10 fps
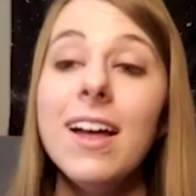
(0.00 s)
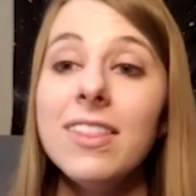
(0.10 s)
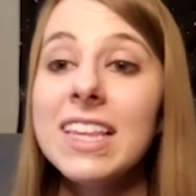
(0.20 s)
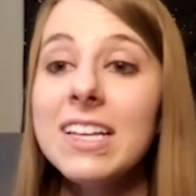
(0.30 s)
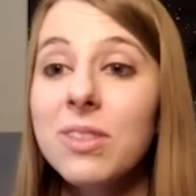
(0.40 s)

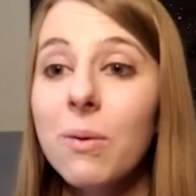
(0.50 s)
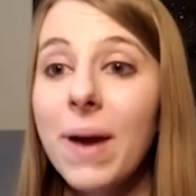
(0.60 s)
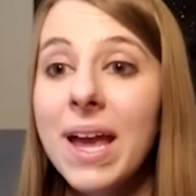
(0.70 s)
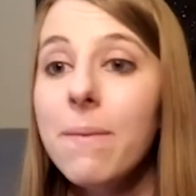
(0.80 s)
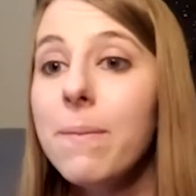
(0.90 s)
the
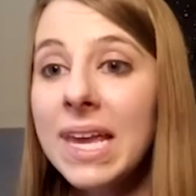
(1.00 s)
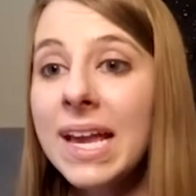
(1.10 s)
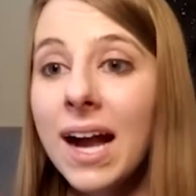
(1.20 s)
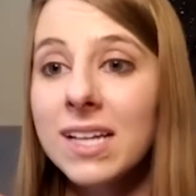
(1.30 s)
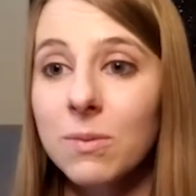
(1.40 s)
way we
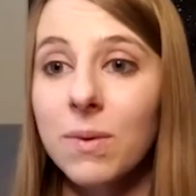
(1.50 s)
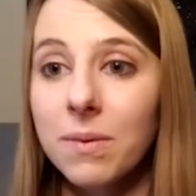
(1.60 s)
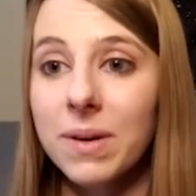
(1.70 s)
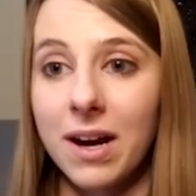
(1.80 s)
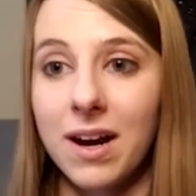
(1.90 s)
got to where
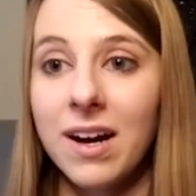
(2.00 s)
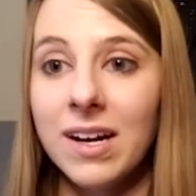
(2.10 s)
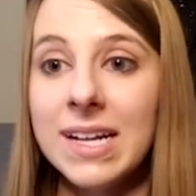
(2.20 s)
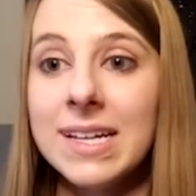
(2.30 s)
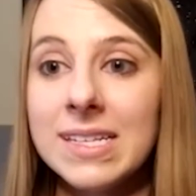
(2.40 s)
we are
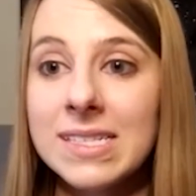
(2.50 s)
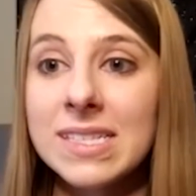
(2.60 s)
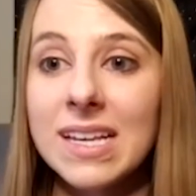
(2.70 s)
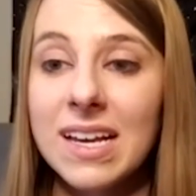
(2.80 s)
is